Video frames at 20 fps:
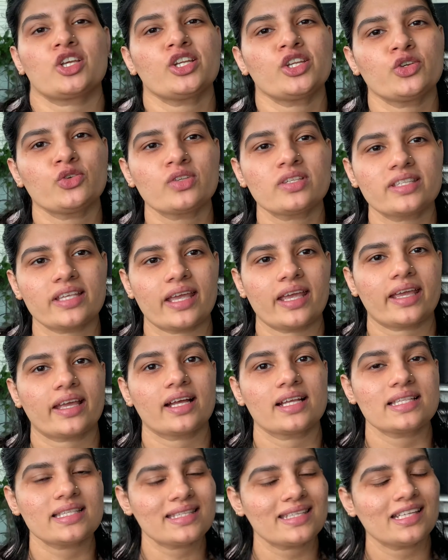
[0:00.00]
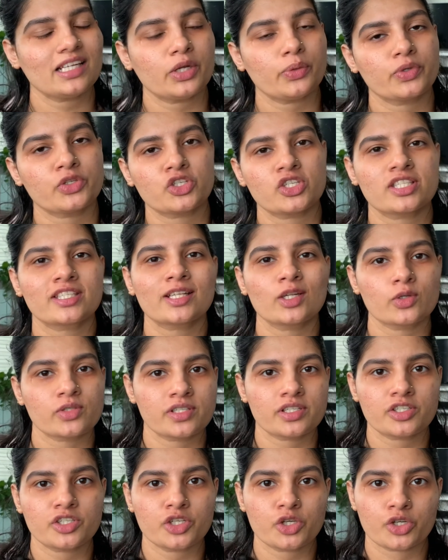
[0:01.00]
can use a concealer which is
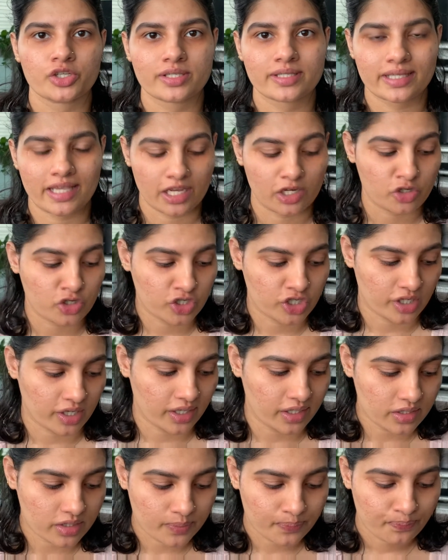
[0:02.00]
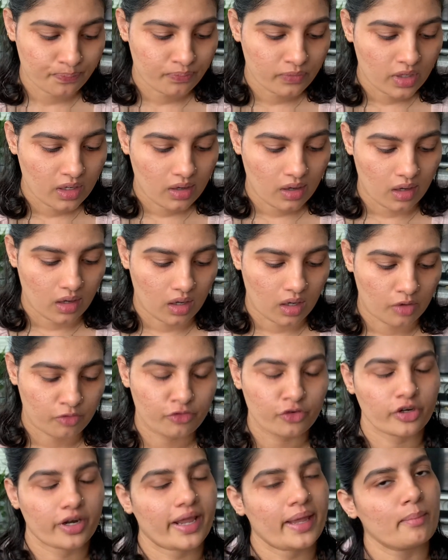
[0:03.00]
closer to your skin shade
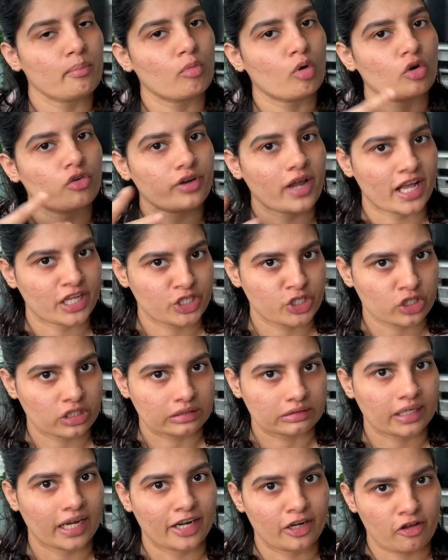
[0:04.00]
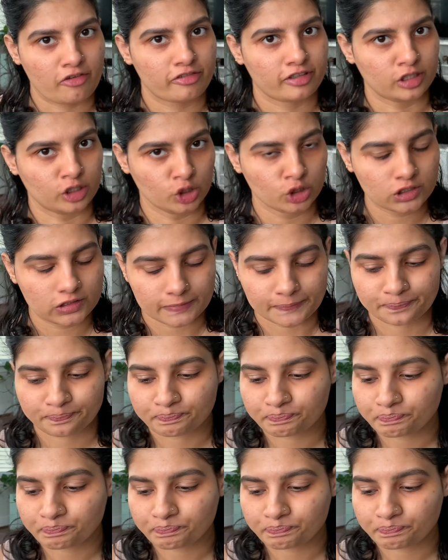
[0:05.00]
for a more natural kind of a look,